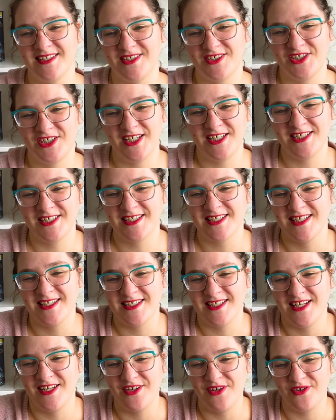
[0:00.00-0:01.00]
she had just
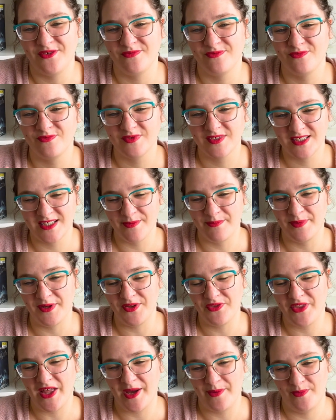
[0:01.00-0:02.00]
continued to
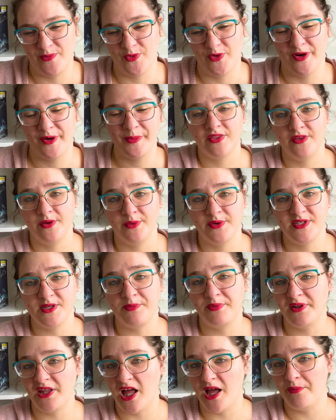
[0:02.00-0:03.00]
build that more. There was a
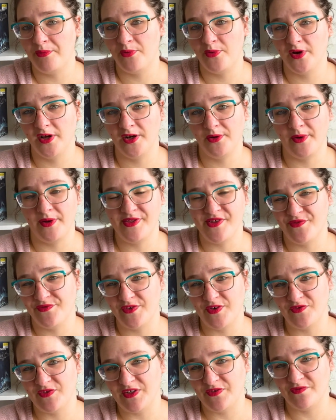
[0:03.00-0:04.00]
plot point around the
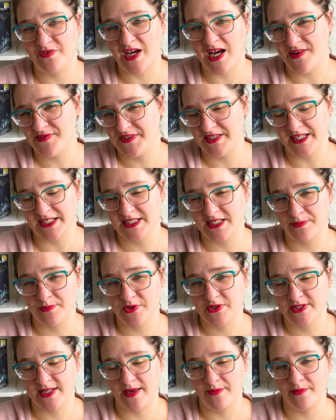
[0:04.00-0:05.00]

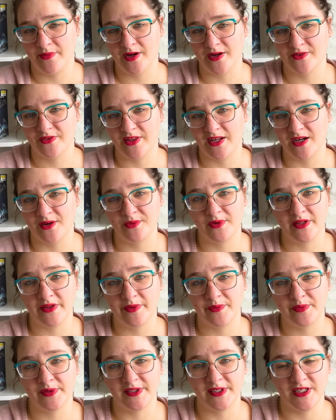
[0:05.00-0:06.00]
55-60% mark that I really,
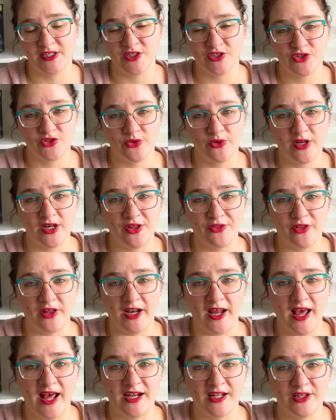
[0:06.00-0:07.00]
really enjoyed. I thought
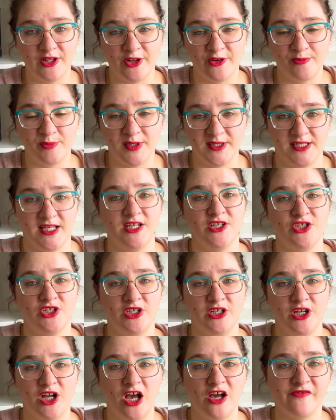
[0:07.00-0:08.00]
it had a lot of potential,
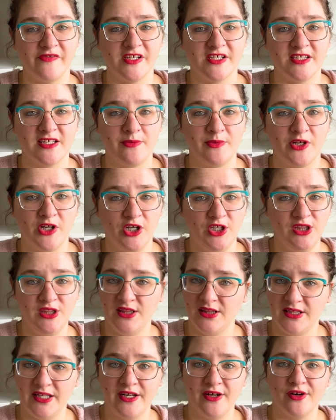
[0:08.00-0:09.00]
and obviously we couldn't
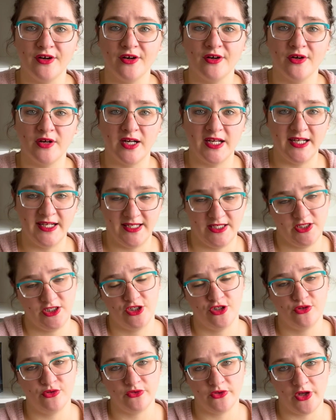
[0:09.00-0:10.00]
linger in it
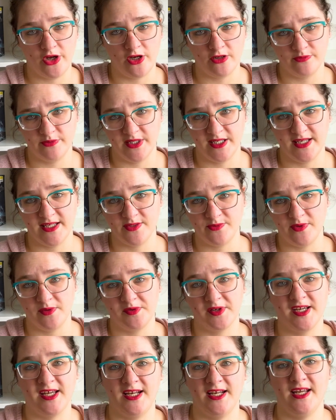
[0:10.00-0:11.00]
too long because we were
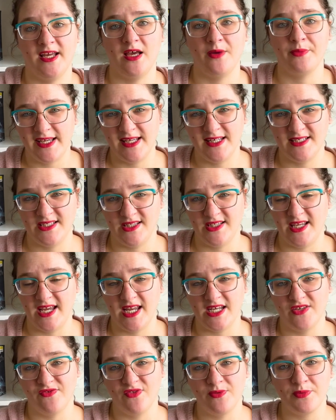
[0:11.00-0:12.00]
getting up into the
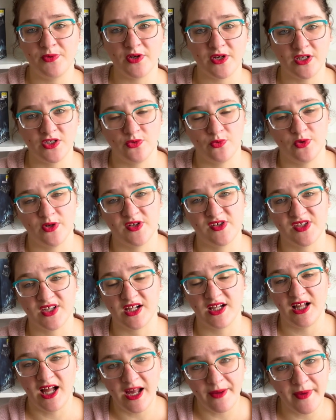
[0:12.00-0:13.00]
end of the book and towards the
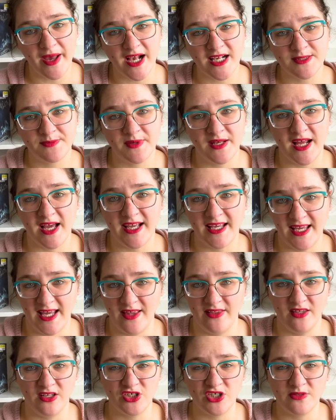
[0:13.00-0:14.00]
climax. But again,
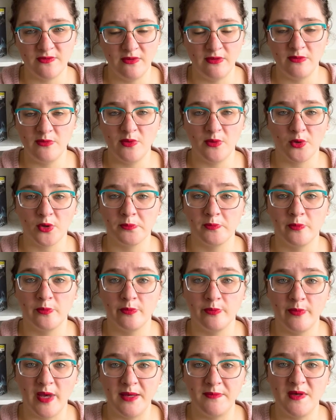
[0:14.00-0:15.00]
that just
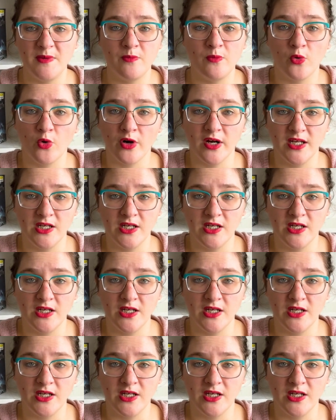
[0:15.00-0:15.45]
made me more